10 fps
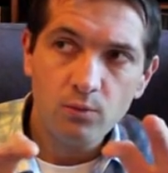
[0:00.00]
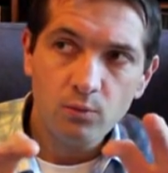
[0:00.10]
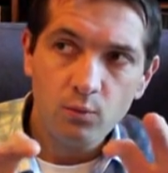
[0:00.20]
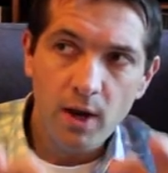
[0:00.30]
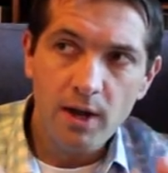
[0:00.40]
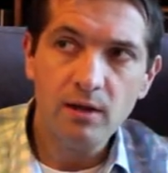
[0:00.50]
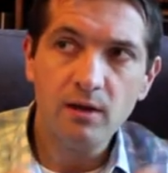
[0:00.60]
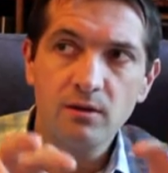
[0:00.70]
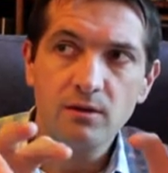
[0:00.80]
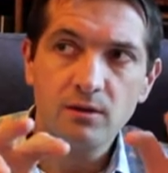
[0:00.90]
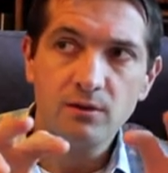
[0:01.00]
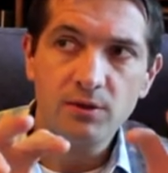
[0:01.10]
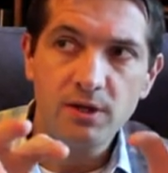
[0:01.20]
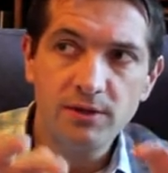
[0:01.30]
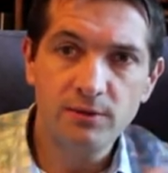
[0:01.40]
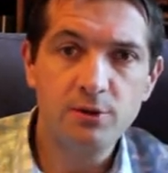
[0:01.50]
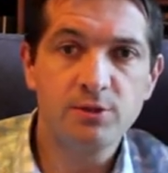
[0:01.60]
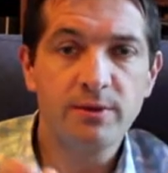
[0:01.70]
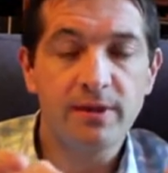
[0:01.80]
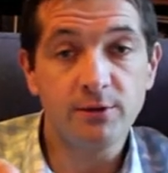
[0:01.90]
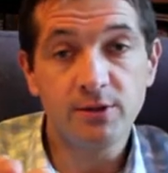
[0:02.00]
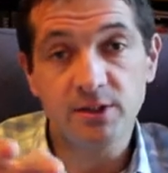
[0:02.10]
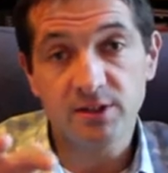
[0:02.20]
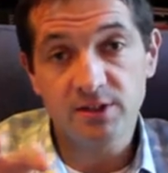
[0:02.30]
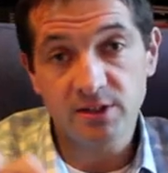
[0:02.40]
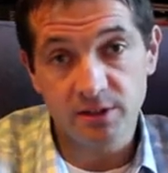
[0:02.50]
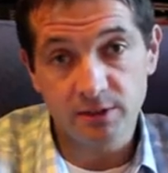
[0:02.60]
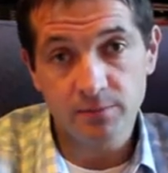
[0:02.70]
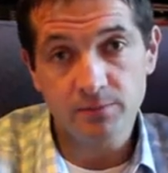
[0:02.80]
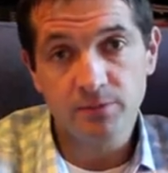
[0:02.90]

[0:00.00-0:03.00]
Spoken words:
when the evolutionary theory is considered,